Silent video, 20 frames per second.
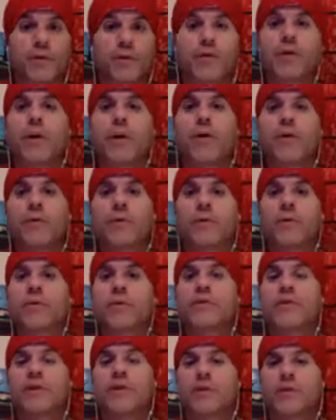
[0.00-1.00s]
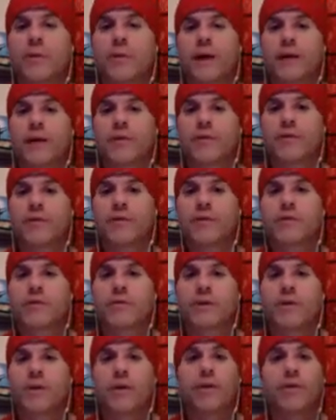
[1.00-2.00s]
your own situations,
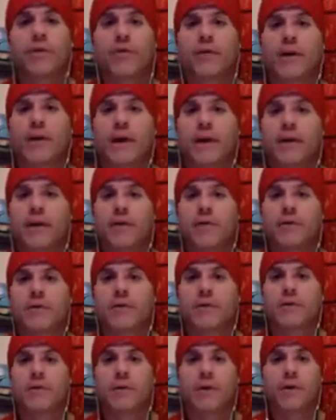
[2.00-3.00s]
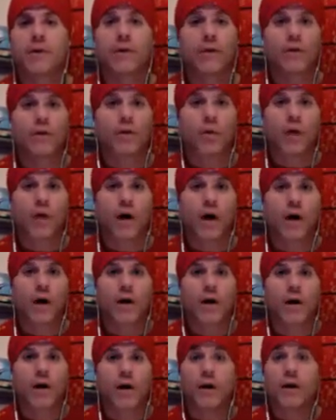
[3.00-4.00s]
your kids, your work,
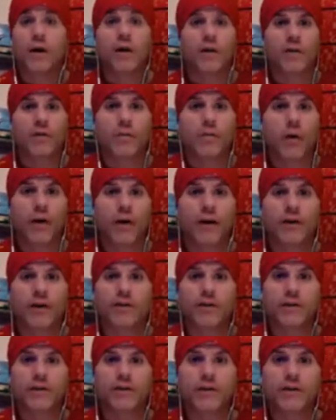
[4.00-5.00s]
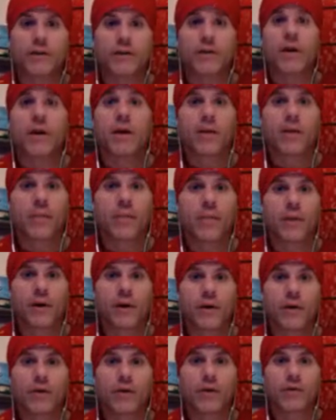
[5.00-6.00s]
the mortgages, the
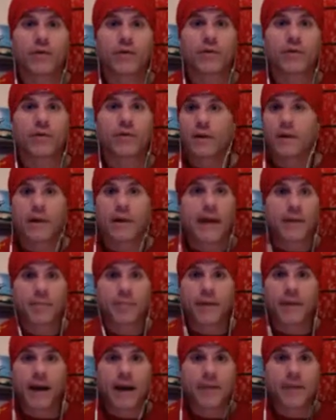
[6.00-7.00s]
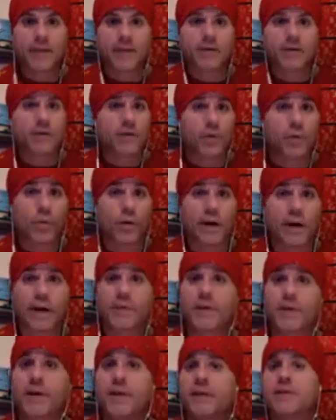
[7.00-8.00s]
bills, late payments,
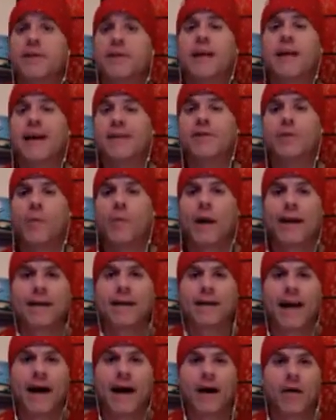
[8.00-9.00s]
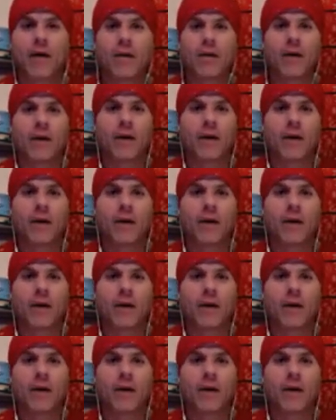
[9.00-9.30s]
whatever it is that has you weighed down.